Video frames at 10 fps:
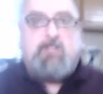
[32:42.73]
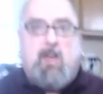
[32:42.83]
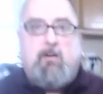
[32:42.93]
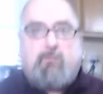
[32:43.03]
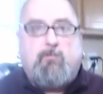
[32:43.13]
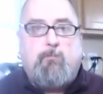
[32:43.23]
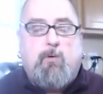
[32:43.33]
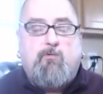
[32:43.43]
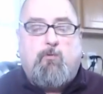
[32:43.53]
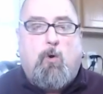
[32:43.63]
stuff
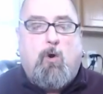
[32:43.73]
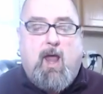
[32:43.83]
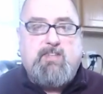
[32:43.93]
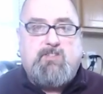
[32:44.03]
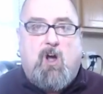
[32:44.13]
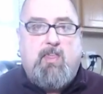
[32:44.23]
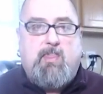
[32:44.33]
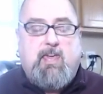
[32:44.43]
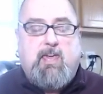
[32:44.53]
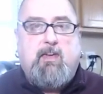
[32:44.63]
before I started
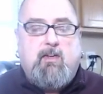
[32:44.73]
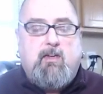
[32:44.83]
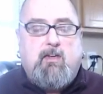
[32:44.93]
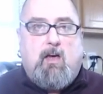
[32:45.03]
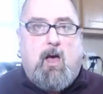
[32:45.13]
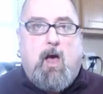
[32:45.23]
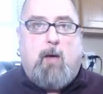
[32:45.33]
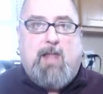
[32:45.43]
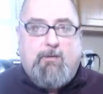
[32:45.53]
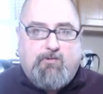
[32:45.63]
the
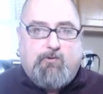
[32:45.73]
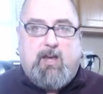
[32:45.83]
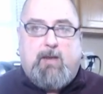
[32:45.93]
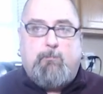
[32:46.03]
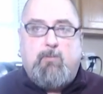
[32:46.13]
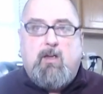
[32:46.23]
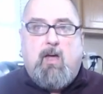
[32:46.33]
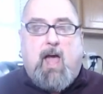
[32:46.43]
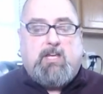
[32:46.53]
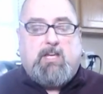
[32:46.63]
live stream,
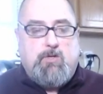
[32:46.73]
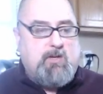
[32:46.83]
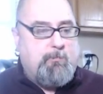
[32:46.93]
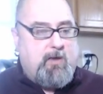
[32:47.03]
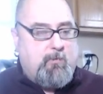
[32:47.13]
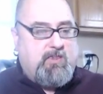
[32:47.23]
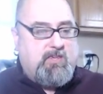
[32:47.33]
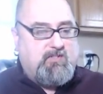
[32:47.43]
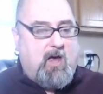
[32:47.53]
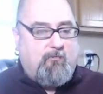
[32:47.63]
I could use it, but with the
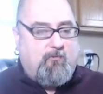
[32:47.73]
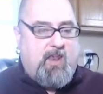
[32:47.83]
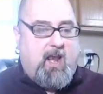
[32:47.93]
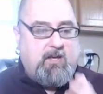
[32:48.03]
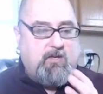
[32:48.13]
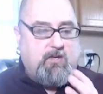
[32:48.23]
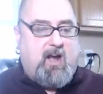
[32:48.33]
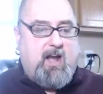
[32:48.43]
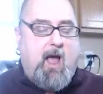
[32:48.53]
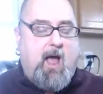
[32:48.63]
software that I use
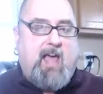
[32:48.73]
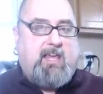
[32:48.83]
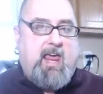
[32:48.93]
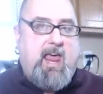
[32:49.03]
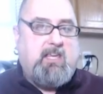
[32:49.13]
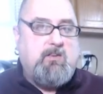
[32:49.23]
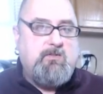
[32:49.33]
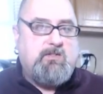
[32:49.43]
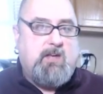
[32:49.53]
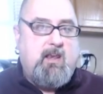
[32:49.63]
right now, I can't
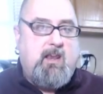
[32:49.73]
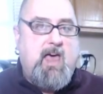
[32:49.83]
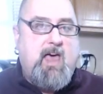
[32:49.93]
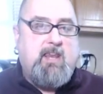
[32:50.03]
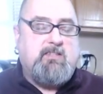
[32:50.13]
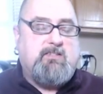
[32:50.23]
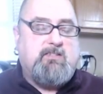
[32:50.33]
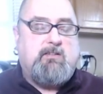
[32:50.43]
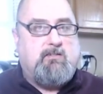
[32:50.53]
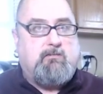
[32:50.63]
use it, and that is
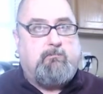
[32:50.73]
just,